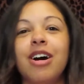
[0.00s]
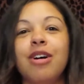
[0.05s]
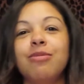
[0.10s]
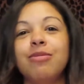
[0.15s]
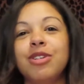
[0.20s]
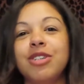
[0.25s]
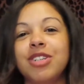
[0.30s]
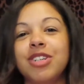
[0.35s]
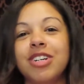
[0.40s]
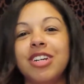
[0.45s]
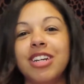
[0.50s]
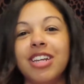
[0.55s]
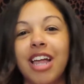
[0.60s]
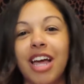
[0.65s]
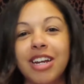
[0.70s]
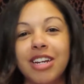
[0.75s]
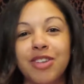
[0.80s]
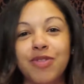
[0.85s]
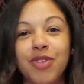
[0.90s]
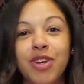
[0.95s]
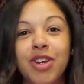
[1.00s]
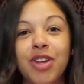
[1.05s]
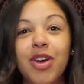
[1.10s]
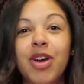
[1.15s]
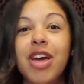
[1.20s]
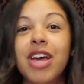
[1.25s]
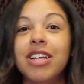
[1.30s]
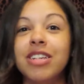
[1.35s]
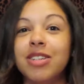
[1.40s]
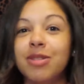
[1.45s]
You should like this video
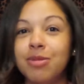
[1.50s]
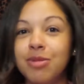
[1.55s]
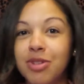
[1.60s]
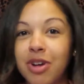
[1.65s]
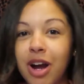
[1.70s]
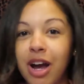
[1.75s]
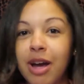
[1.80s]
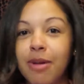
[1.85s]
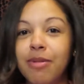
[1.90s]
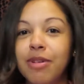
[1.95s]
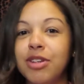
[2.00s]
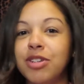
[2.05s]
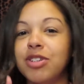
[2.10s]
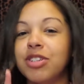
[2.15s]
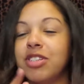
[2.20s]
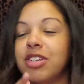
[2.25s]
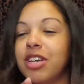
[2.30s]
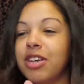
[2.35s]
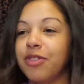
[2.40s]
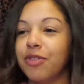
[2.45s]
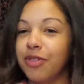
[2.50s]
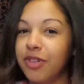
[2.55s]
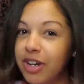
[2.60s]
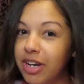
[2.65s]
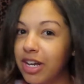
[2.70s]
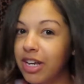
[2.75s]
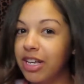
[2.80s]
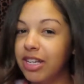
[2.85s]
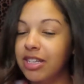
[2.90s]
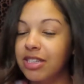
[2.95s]
and subscribe, and you should tell your
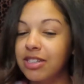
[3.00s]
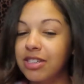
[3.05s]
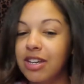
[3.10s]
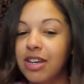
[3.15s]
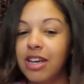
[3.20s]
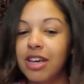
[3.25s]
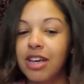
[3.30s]
friends